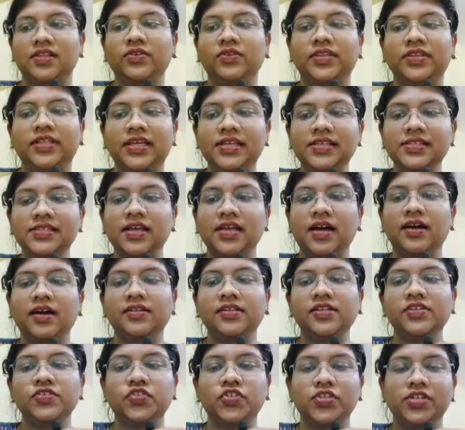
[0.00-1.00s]
Now these
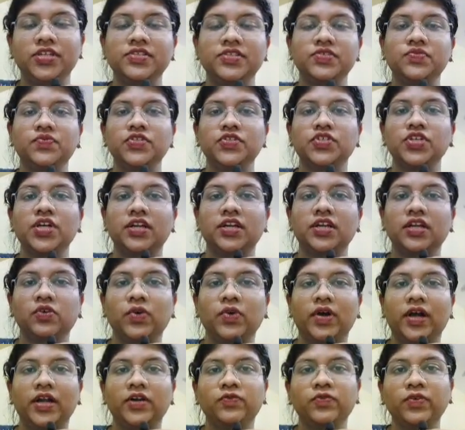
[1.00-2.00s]
are the genes which are
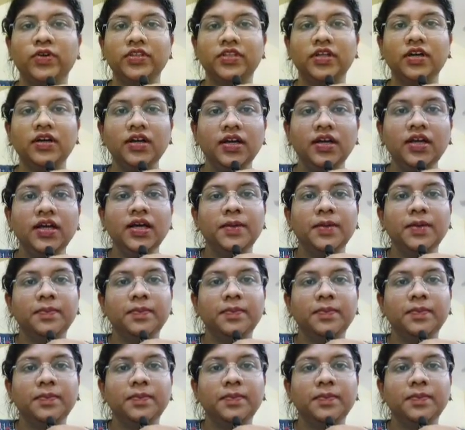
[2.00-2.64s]
required for the